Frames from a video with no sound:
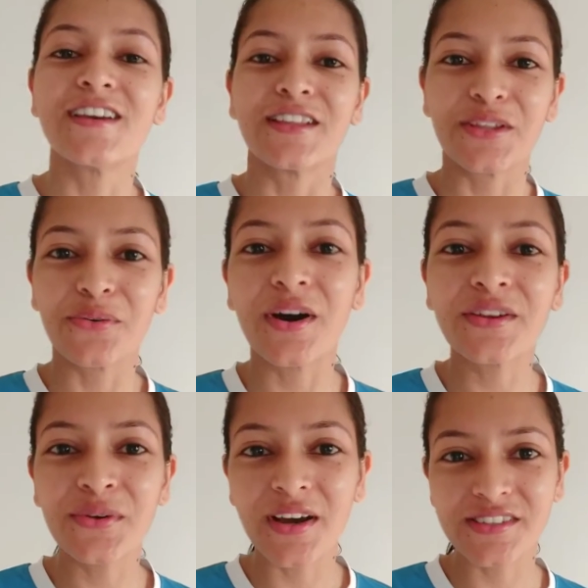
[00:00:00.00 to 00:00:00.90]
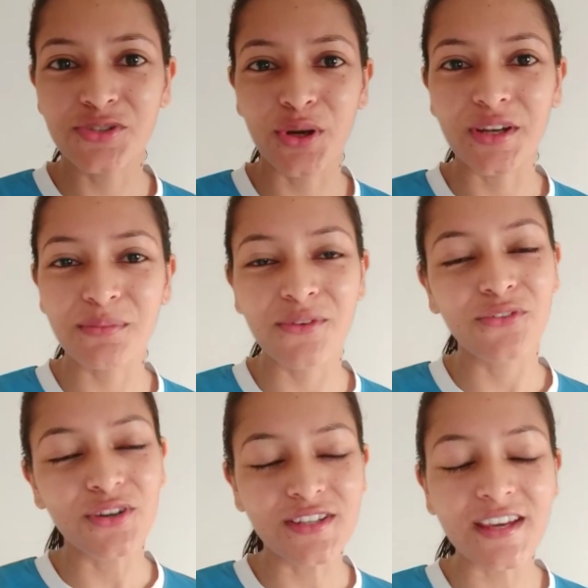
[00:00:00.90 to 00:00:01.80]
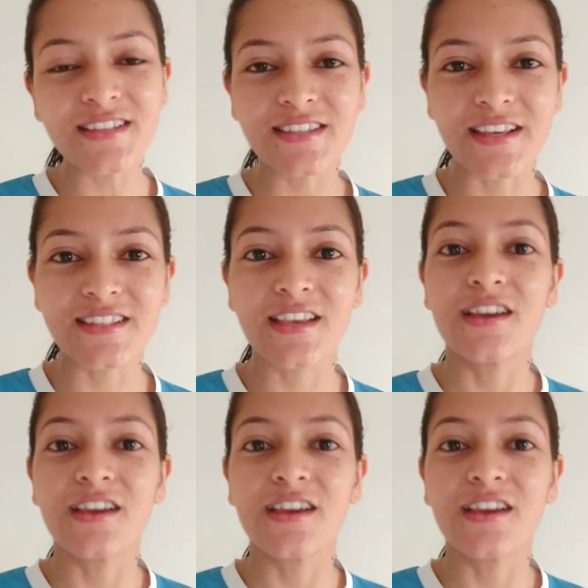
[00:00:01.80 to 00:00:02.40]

The one who are joining me for day day 6